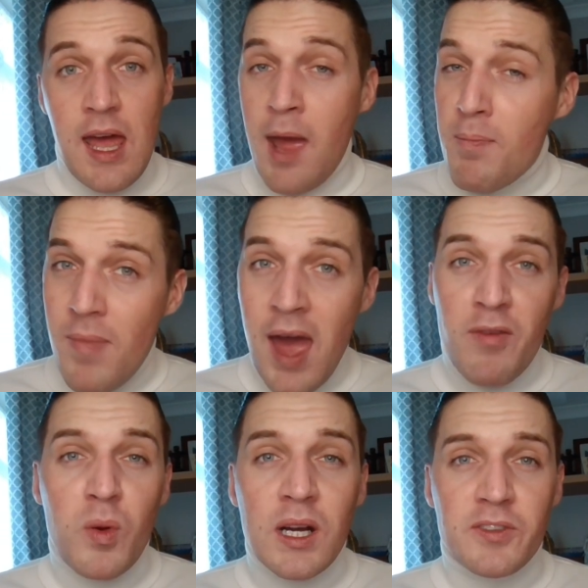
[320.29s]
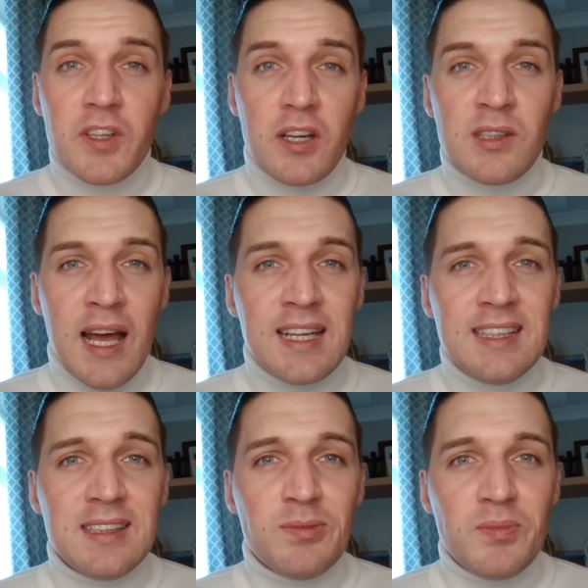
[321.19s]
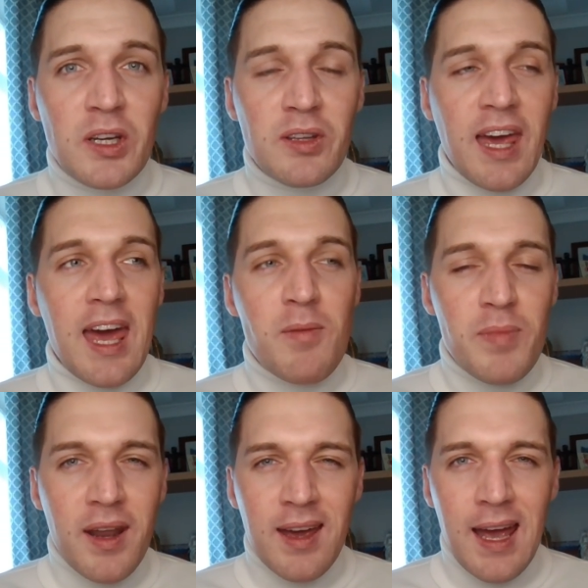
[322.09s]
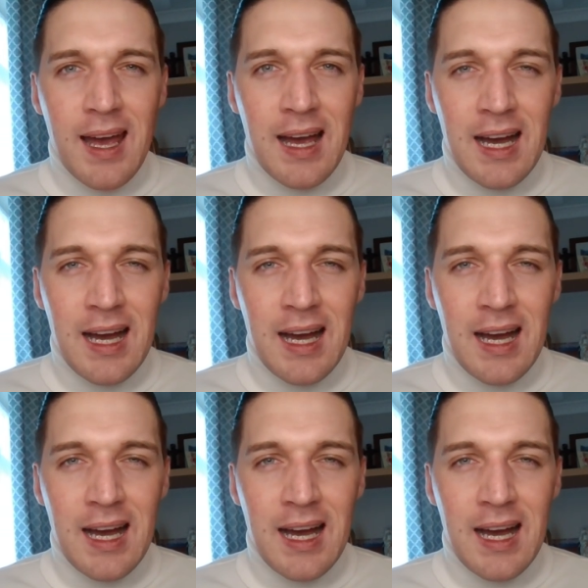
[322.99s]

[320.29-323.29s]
it may have worked for those ladies, okay, but I,